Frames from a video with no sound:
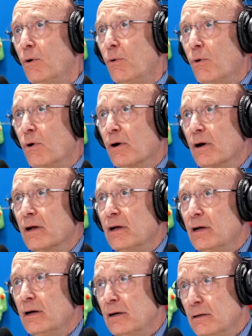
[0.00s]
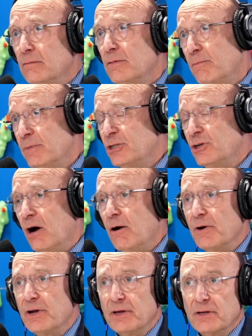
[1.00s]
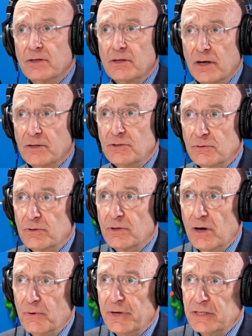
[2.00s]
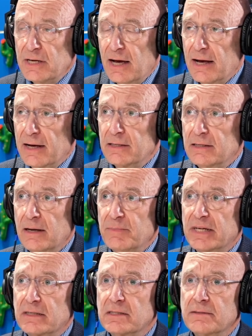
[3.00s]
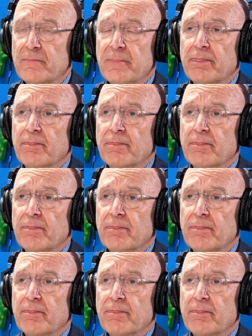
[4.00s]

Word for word: or uh, the majority uh, to go into academics.